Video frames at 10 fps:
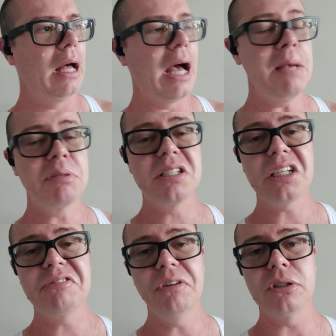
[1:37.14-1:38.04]
I am
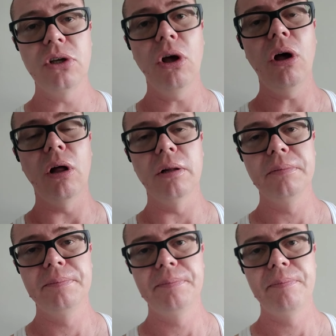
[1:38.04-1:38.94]
6 foot tall.
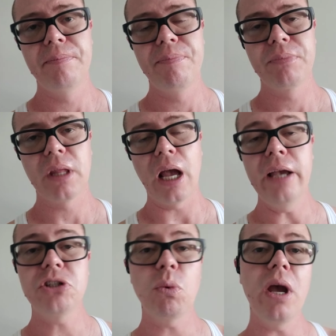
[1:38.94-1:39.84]
I
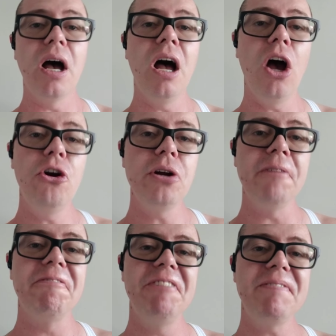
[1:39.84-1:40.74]
used to weigh
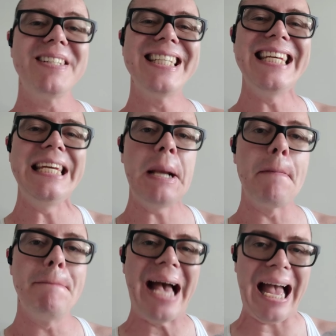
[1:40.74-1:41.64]
115
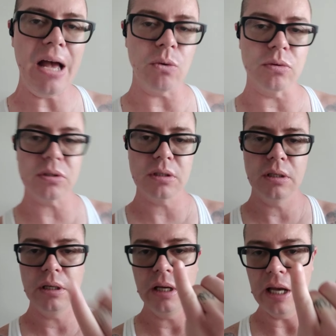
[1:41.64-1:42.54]
pounds.
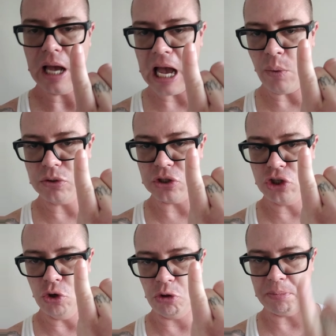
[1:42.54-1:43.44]
I was a
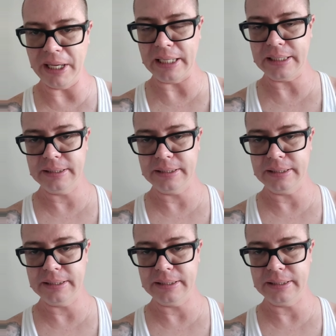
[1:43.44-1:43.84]
toothpick.